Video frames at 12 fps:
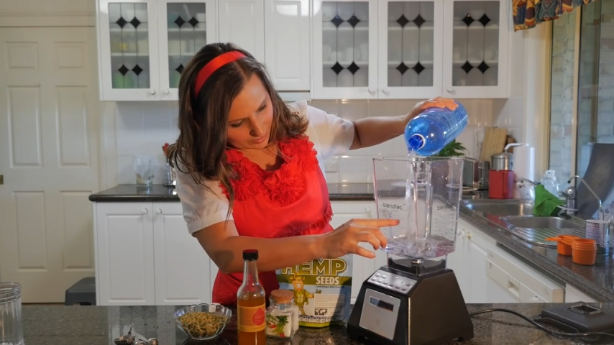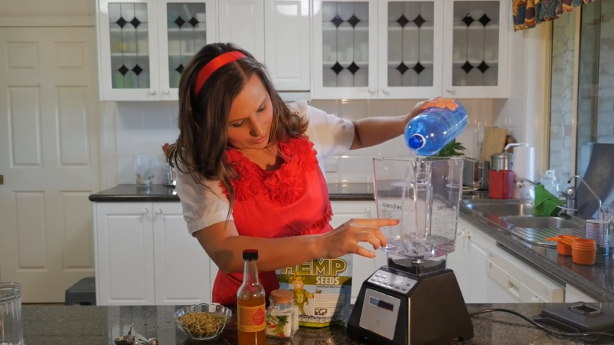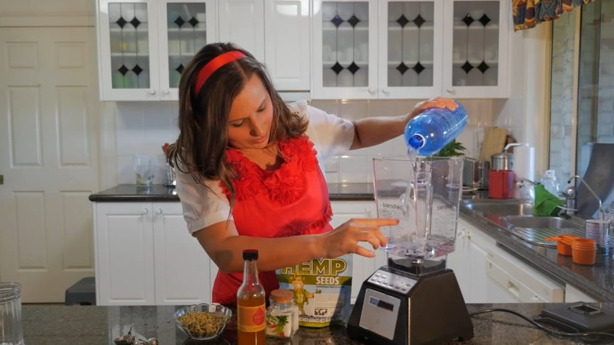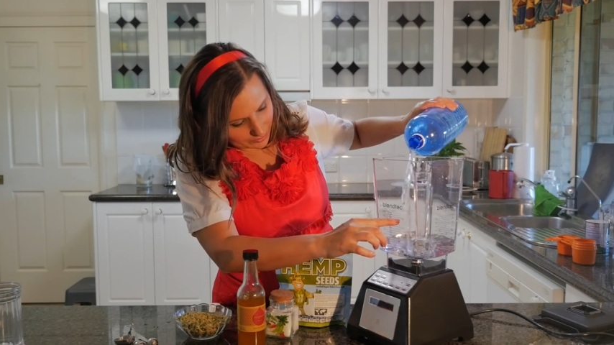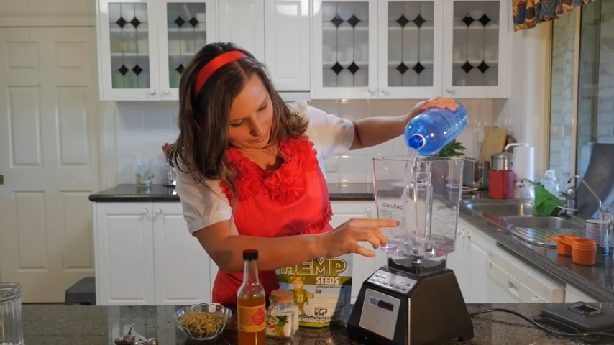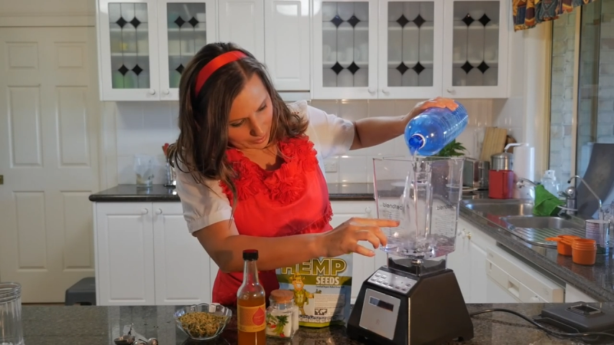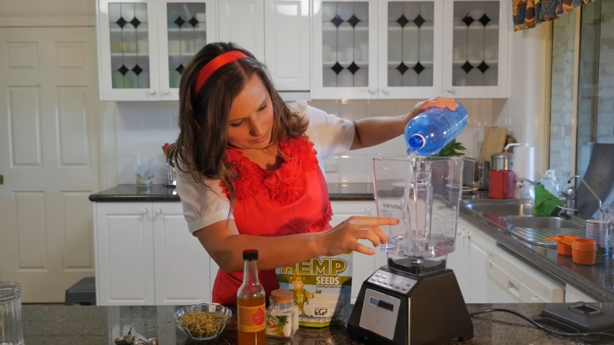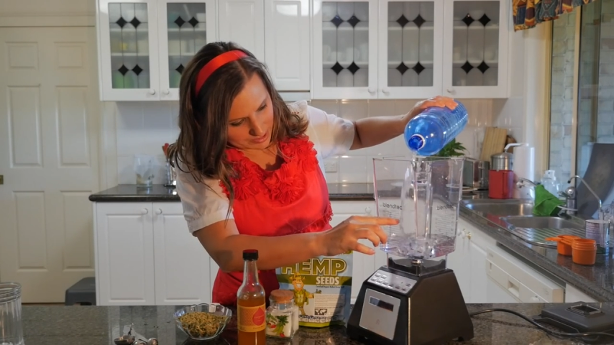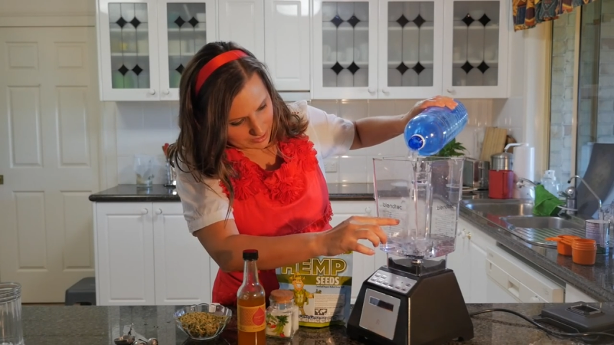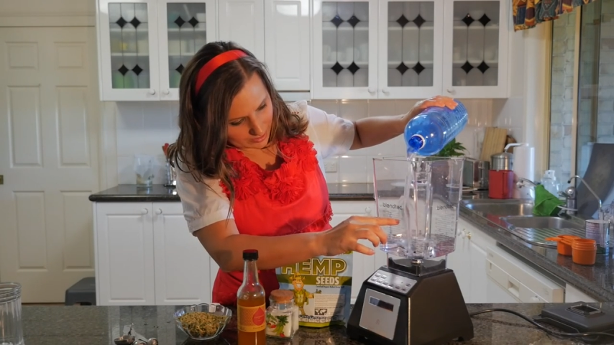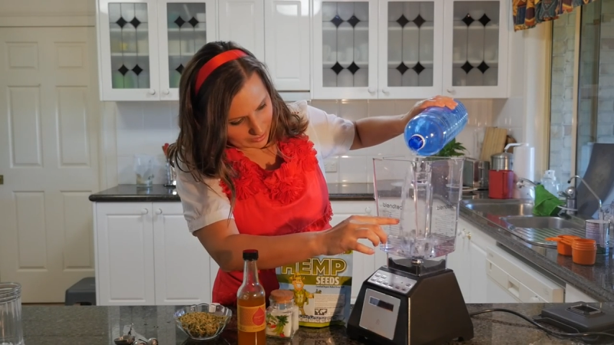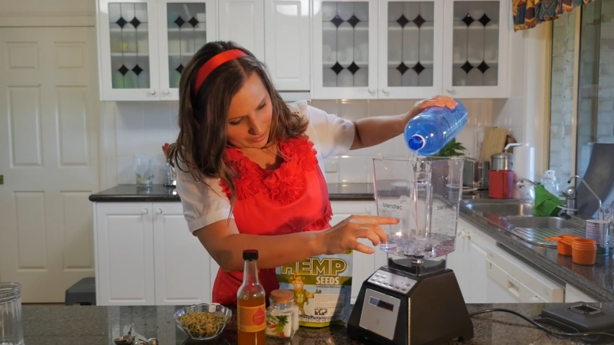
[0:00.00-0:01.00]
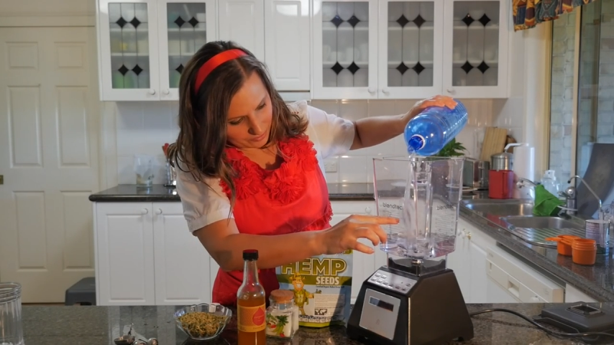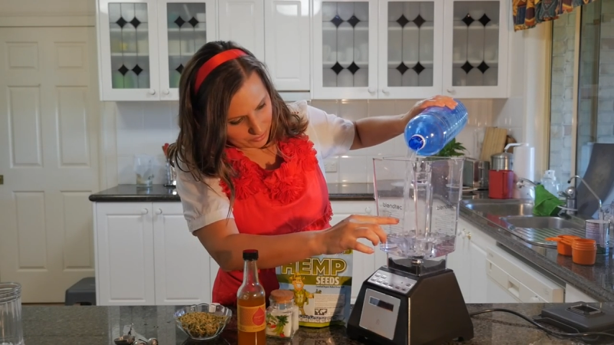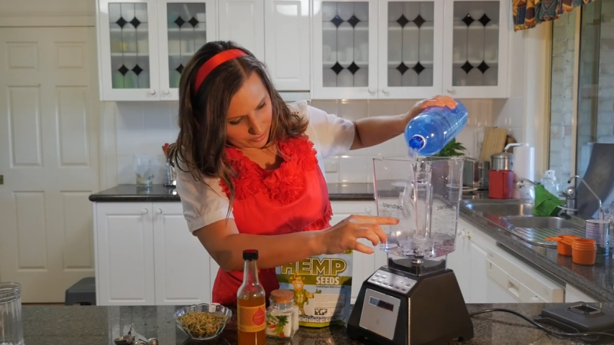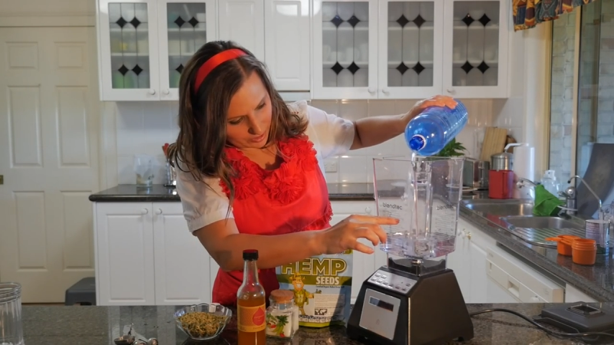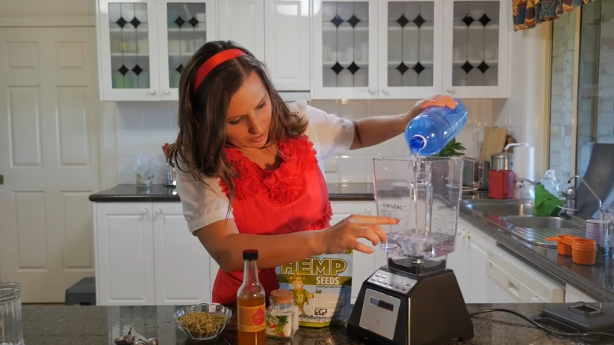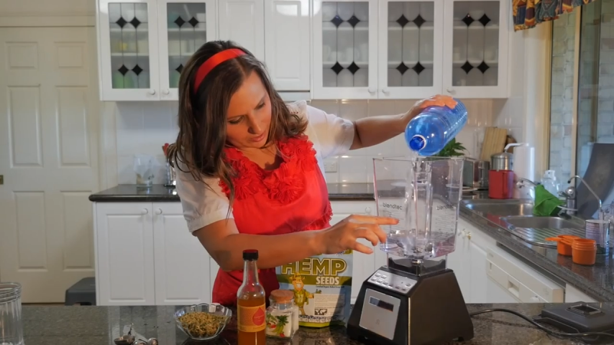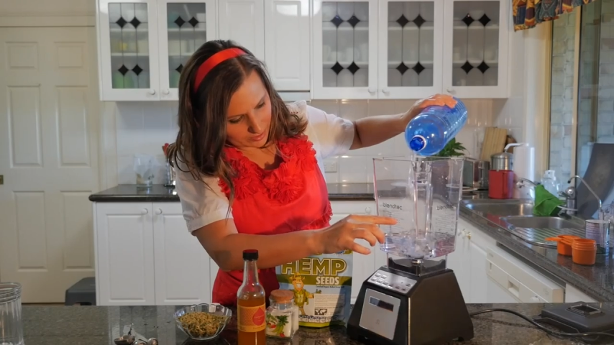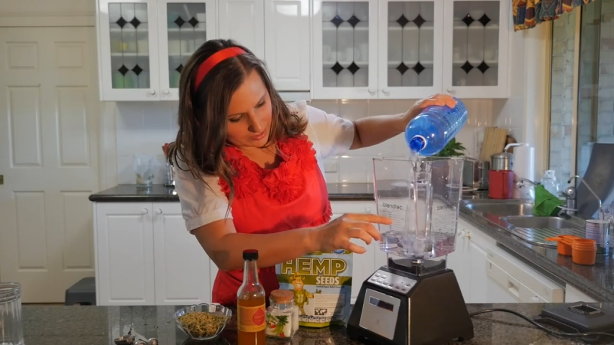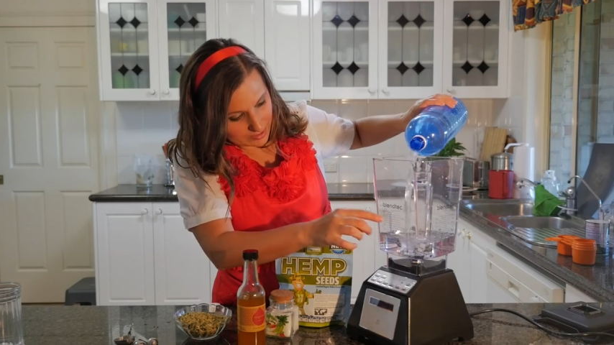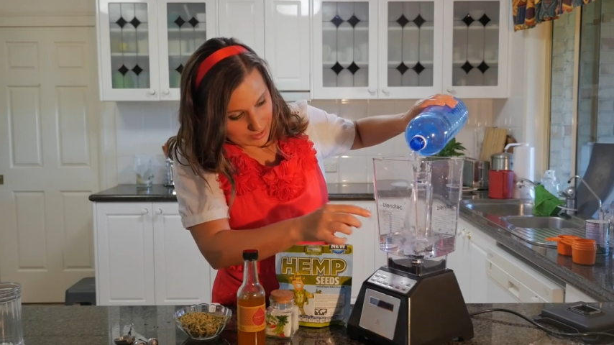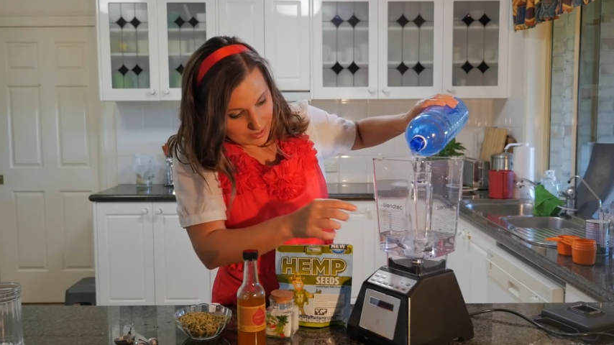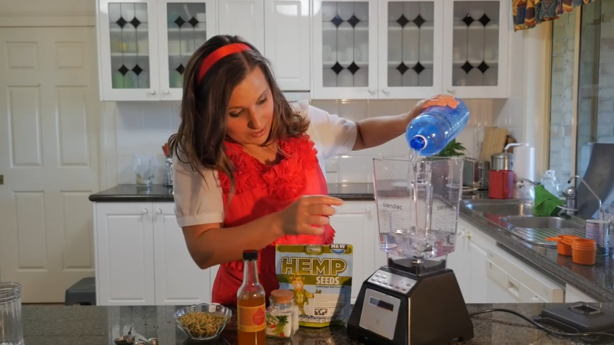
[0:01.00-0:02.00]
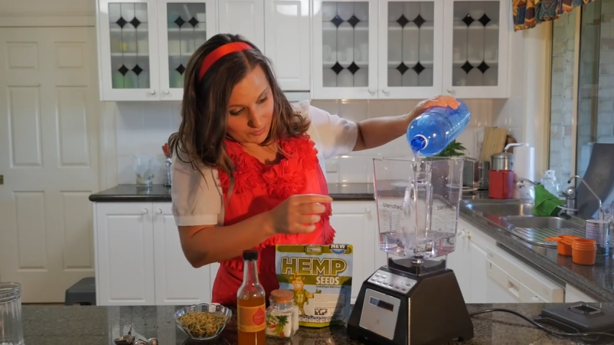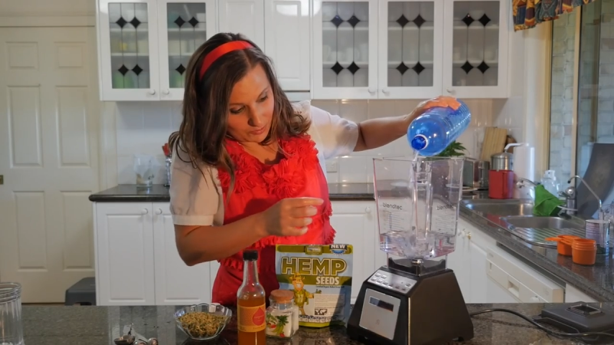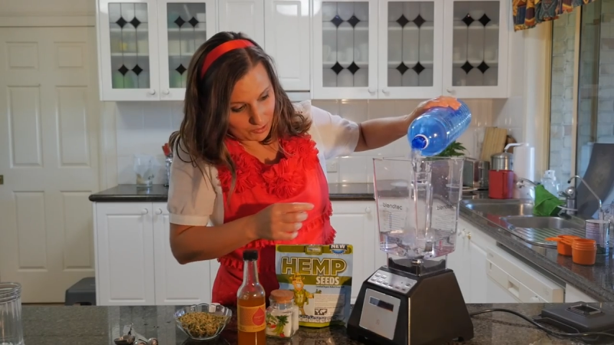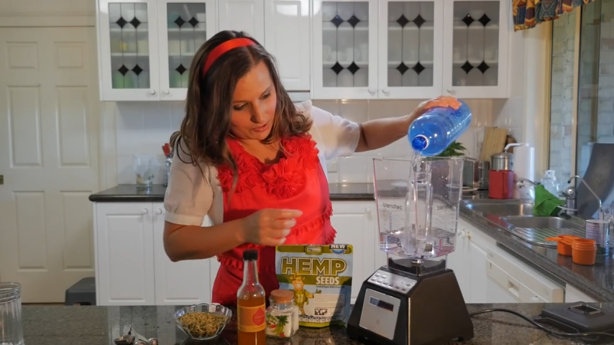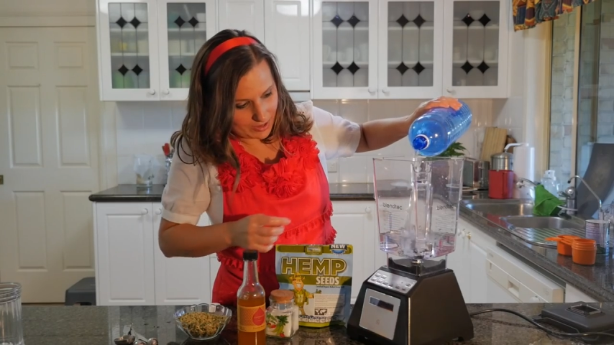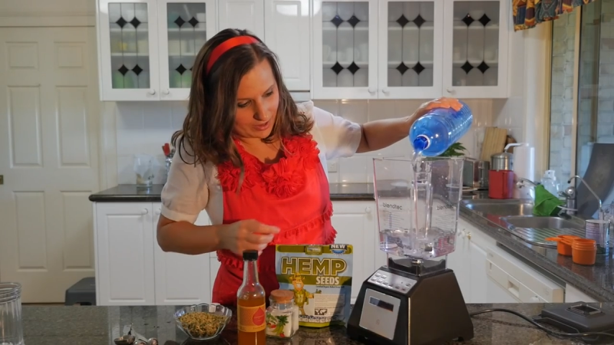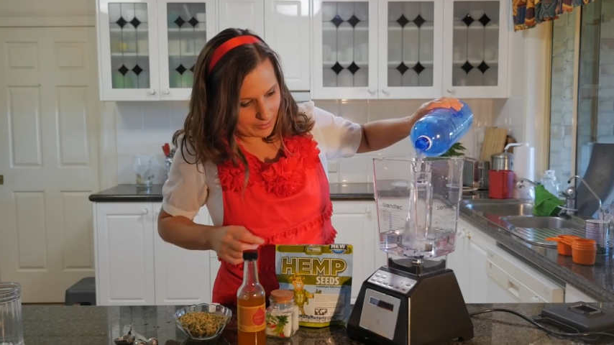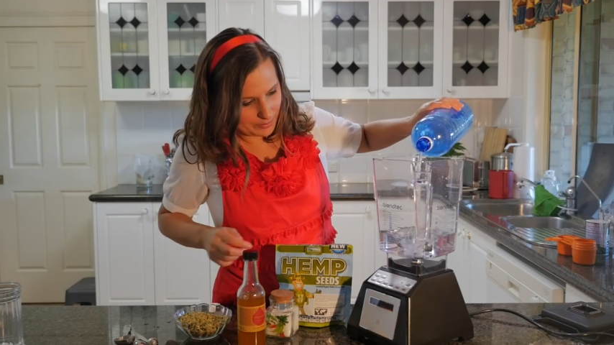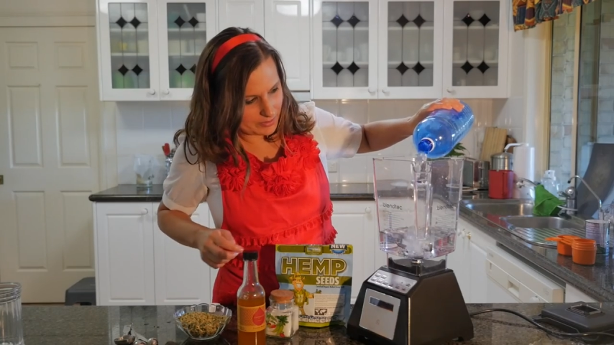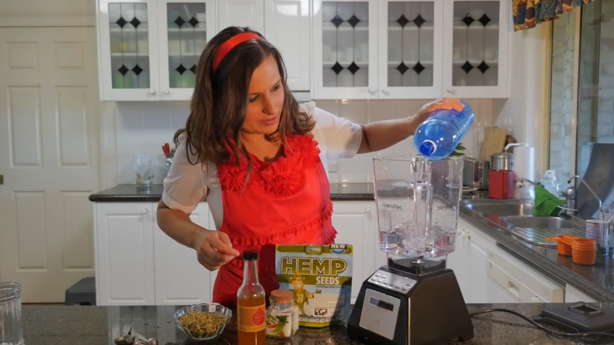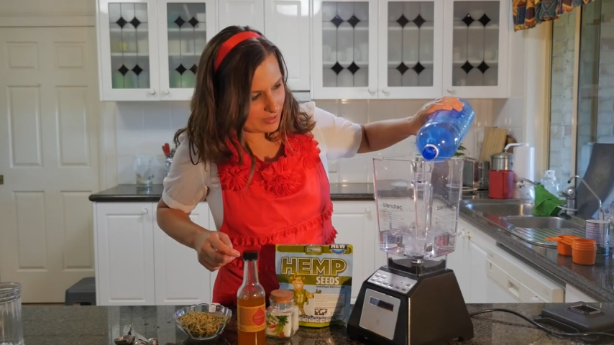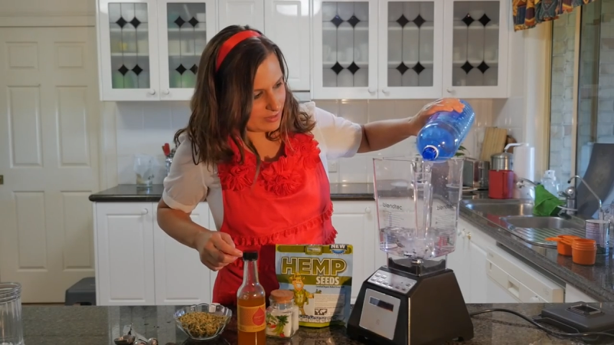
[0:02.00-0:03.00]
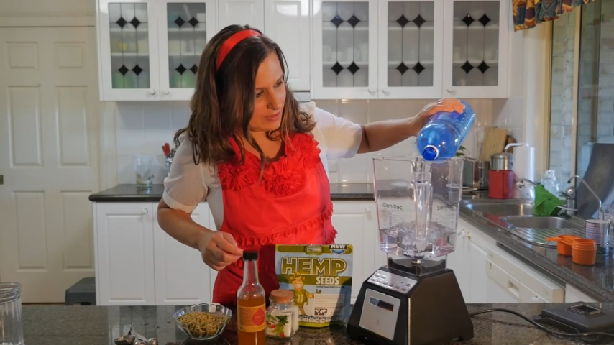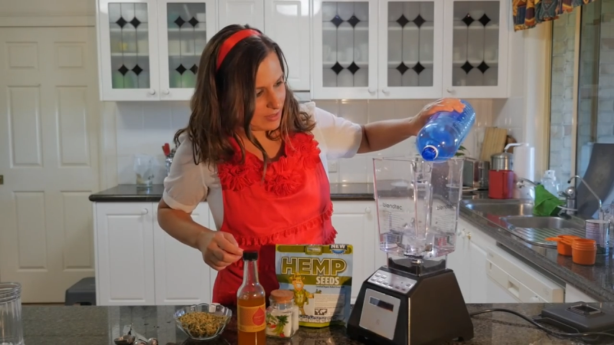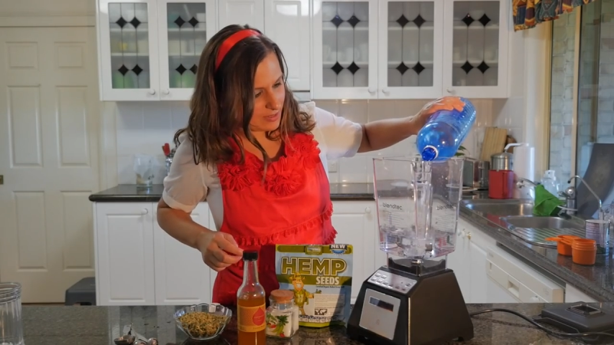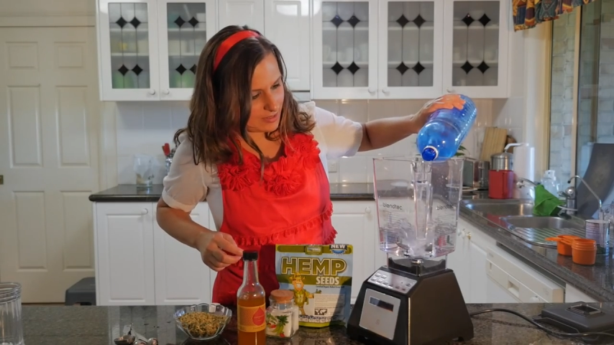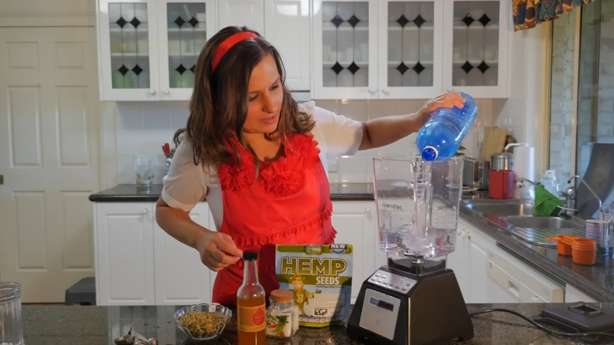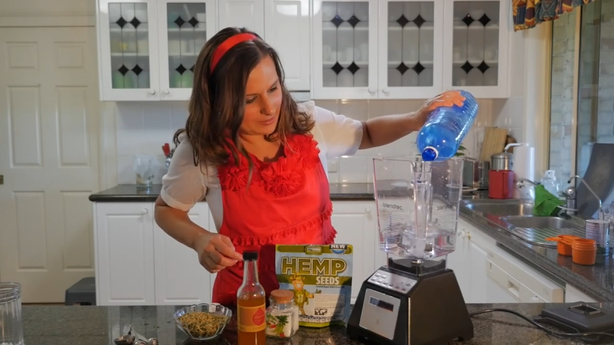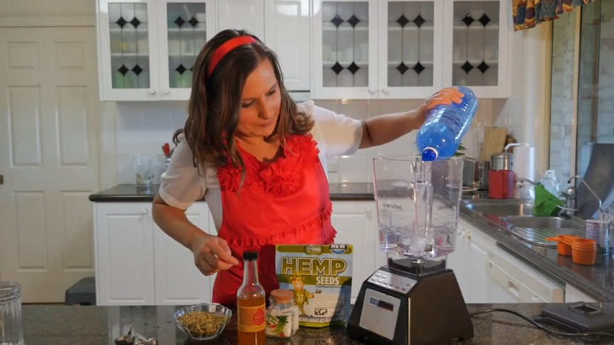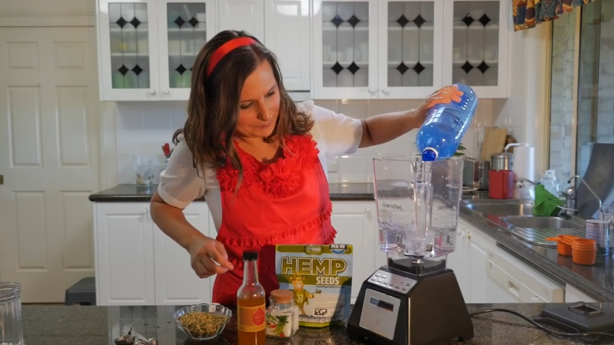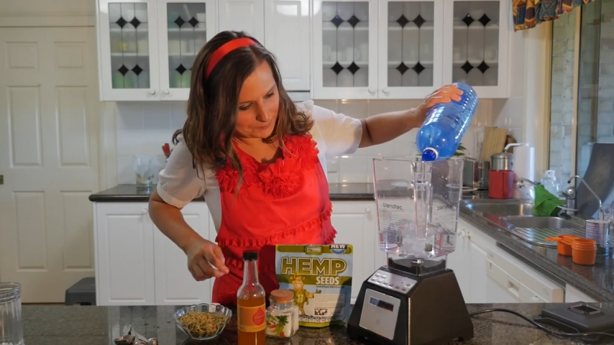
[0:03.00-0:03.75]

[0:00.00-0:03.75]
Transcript: um, up to the level here that says four cups, that's easy.